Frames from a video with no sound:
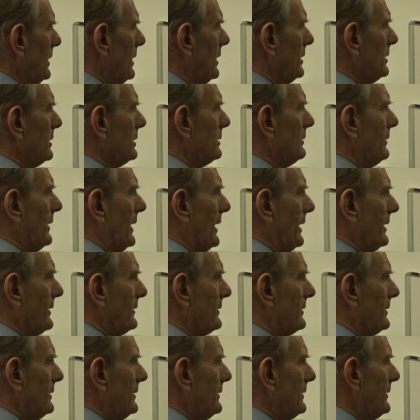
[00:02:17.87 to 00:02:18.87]
A lot of
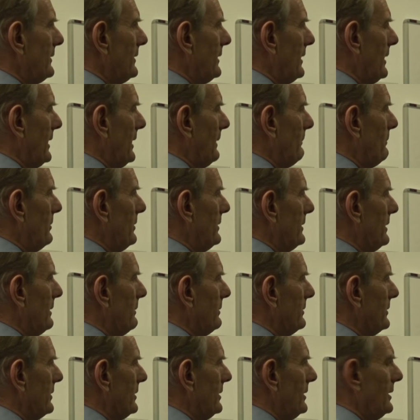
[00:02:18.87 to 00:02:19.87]
accidents happened. There
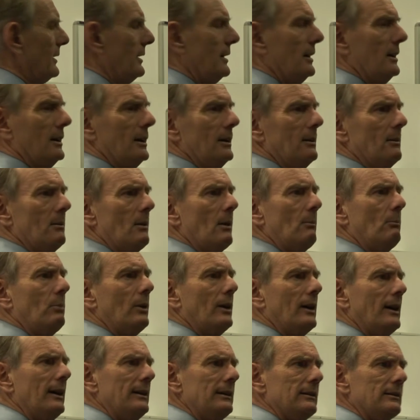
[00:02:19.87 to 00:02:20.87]
was a
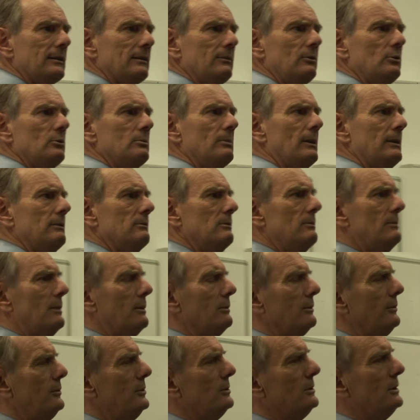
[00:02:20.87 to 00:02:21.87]
pilot, if you may
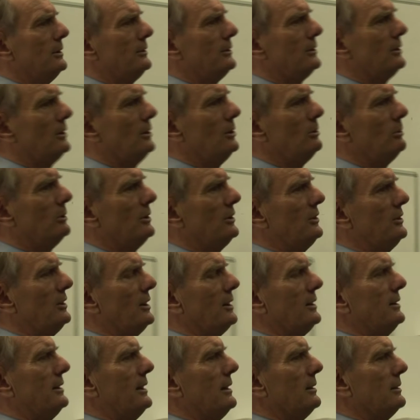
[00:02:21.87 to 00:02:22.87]
remember, a few years ago, who was
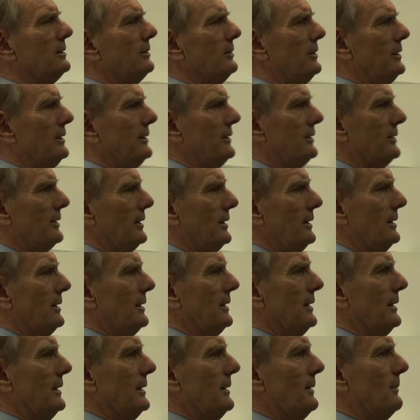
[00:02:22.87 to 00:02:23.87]
sucked out of his
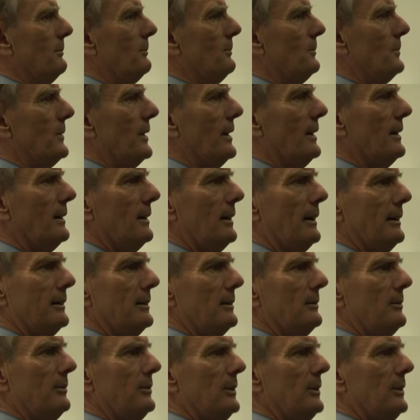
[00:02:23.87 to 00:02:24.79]
out of